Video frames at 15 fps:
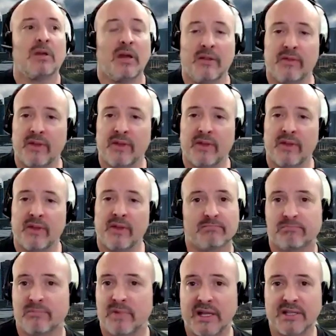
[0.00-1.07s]
And that's,
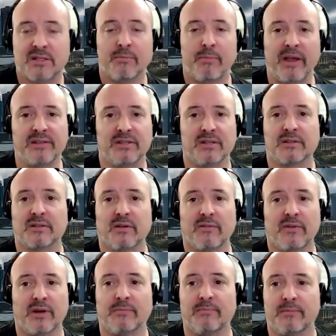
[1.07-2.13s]
that's the basics of
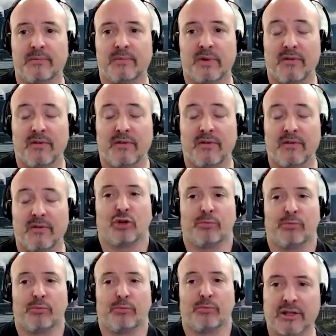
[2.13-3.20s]
a, of a just good
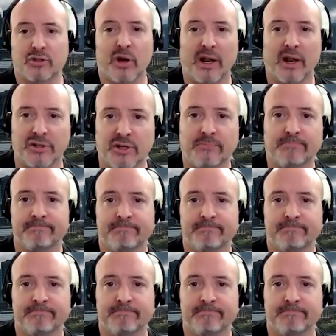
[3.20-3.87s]
marketing strategy.